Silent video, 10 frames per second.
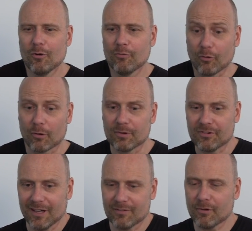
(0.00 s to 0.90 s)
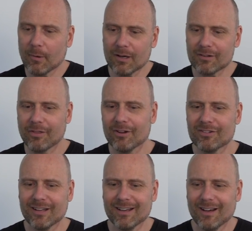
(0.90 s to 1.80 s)
4%. Vermont,
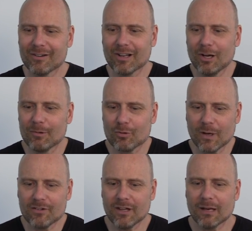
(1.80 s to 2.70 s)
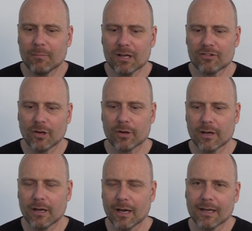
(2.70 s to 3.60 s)
13%. Oklahoma, 20%. And Minnesota,
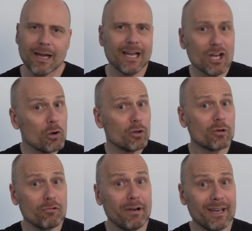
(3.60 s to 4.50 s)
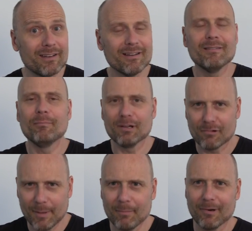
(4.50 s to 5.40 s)
9%. I know you can read, but
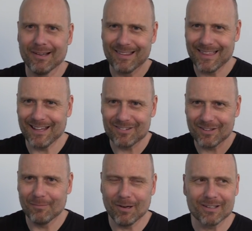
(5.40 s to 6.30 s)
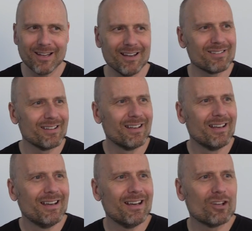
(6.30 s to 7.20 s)
remember, there's a podcast
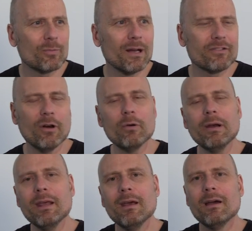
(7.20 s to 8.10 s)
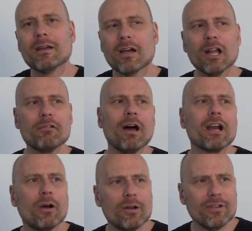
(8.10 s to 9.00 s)
as well. So only
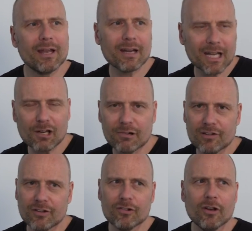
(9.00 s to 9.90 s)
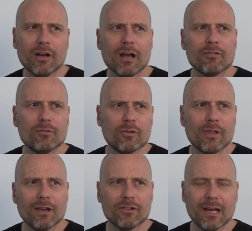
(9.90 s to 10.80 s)
Colorado has had an increase in turnout from
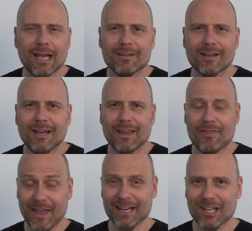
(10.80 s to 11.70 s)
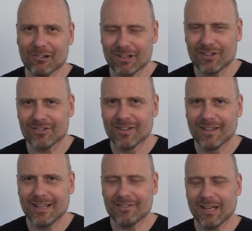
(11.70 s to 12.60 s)
2008. That increase
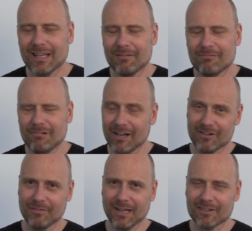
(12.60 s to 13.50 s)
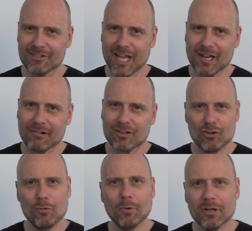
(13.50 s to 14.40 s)
is a relatively unstaggering
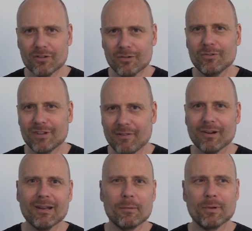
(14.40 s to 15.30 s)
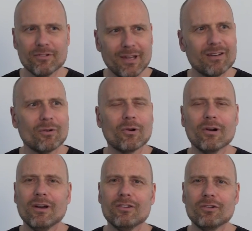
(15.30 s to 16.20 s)
2.27%,
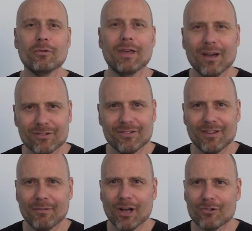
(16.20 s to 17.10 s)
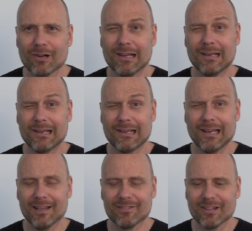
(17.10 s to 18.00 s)
or
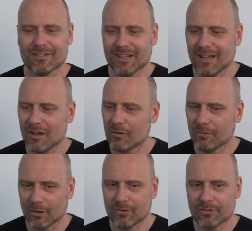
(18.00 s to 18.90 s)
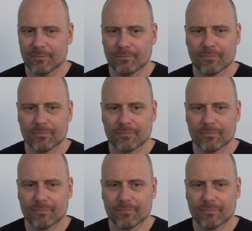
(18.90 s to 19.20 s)
2,760 votes.